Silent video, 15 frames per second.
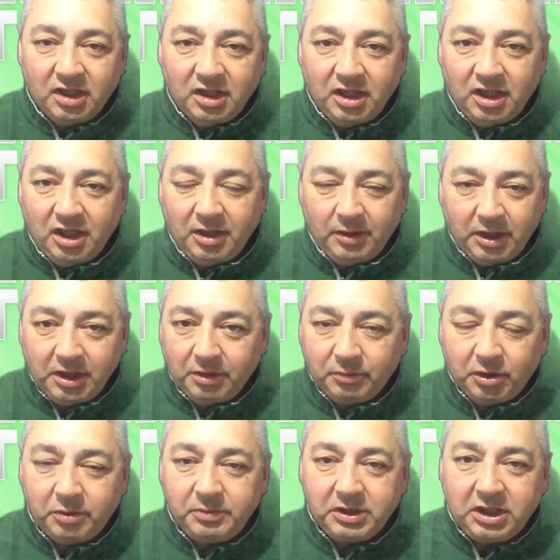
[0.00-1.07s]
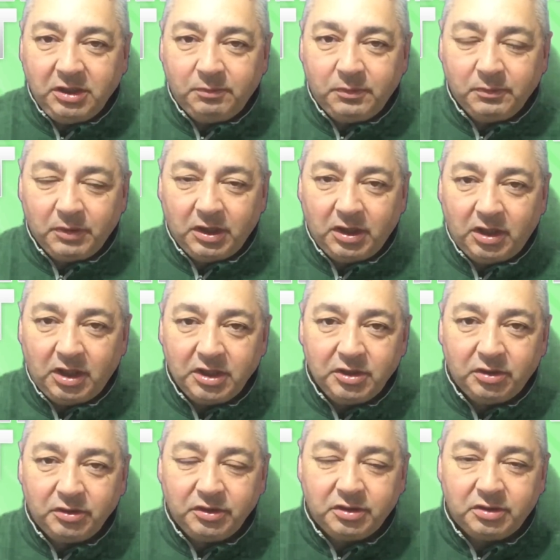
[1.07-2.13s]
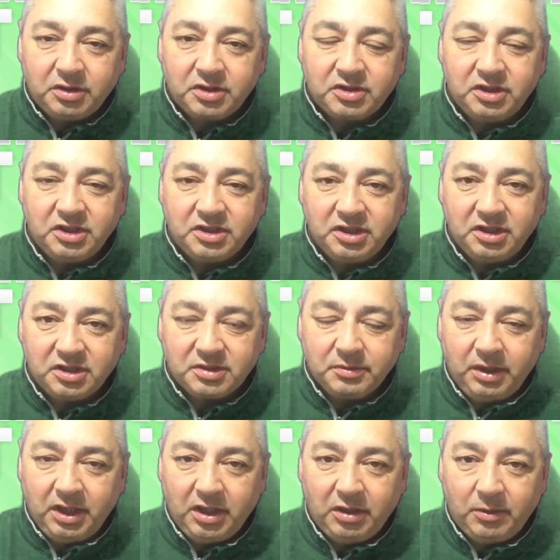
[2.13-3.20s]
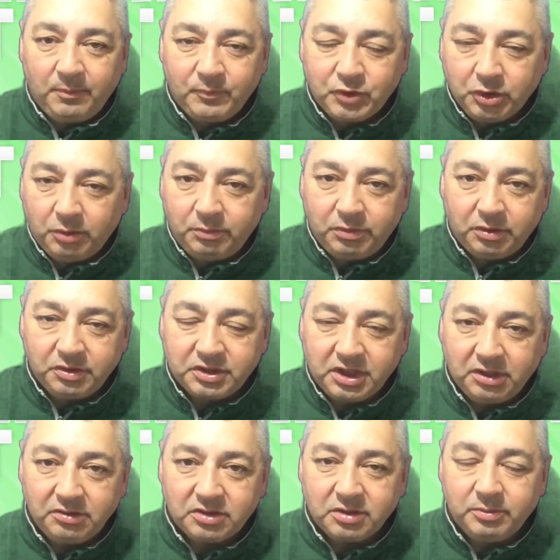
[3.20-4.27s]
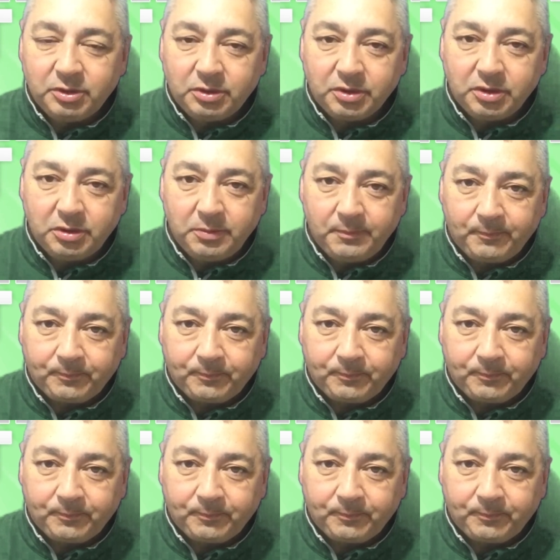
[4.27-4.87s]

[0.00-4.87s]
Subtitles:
and I will be keeping my eye on the horse racing as well. John Bond's out tomorrow.